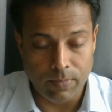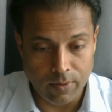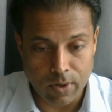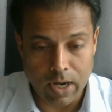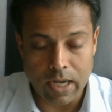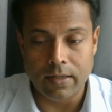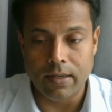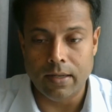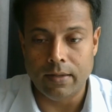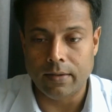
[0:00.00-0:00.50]

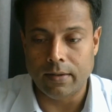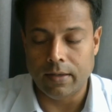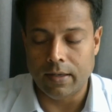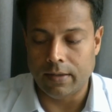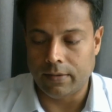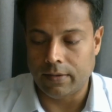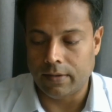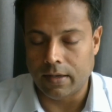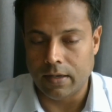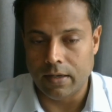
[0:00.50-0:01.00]
BYD is,
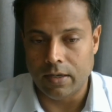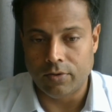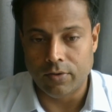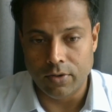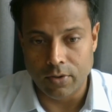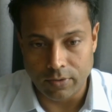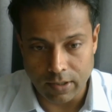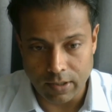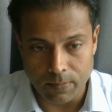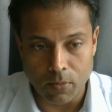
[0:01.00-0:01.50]
is uh,
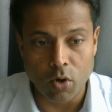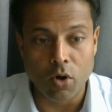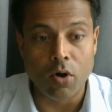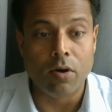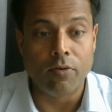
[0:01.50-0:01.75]
introducing more